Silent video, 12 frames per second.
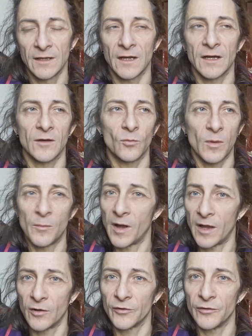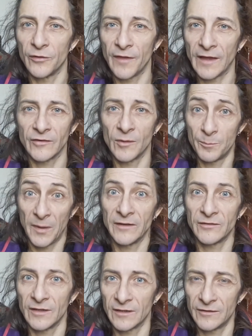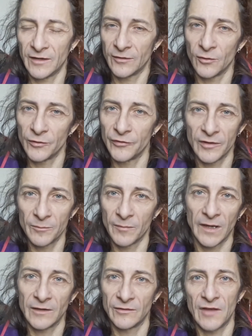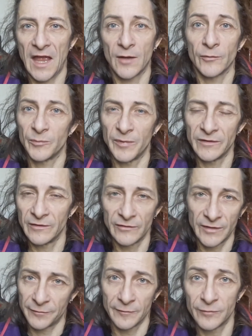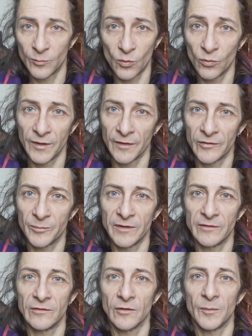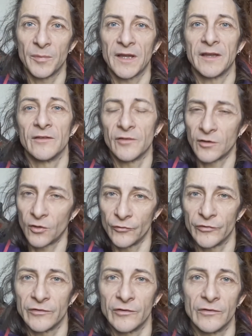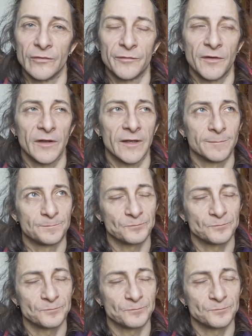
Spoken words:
One might argue that that's the basic technology that makes our species different from all the other species on the planet, is our conscious use of fire.